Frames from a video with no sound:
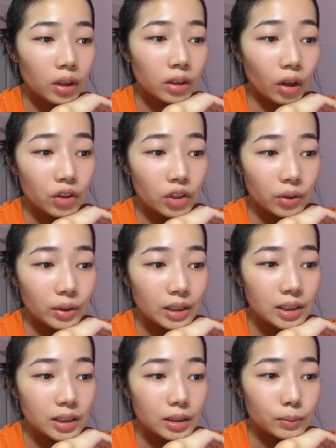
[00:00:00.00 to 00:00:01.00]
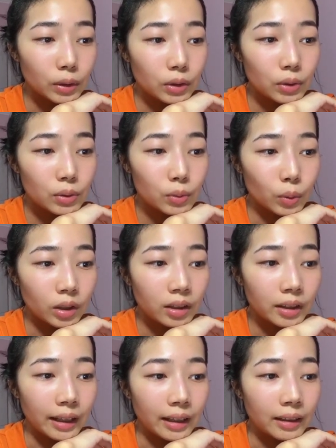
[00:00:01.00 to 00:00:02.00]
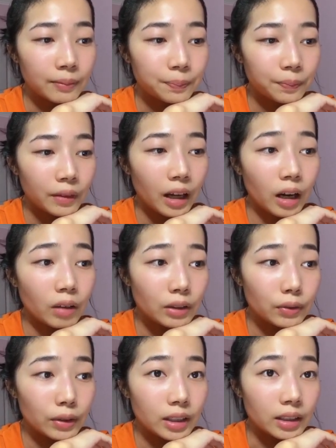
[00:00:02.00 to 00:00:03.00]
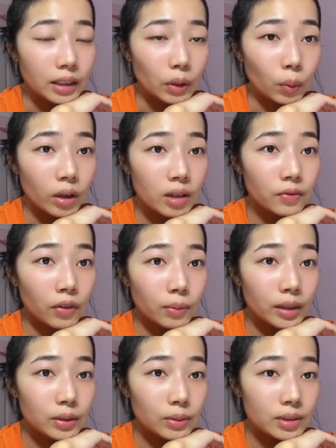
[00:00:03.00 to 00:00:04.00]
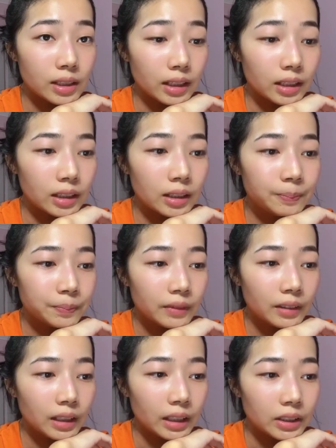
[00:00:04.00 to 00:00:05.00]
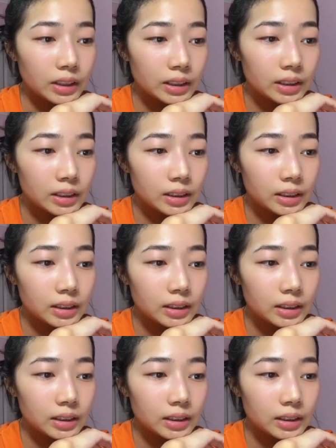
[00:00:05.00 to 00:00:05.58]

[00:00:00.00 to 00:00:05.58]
torturous the modules were and how difficult it was for me to study, I just